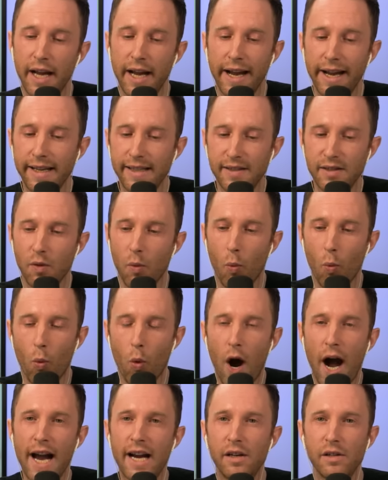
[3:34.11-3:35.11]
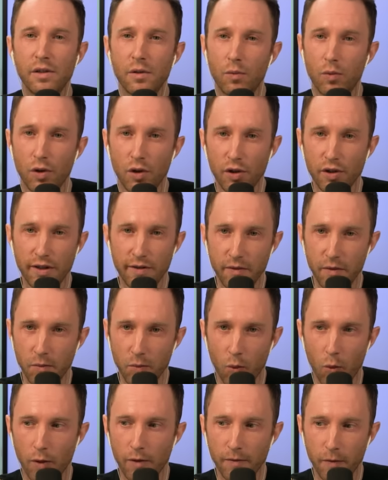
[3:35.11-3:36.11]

it's to wire the world even more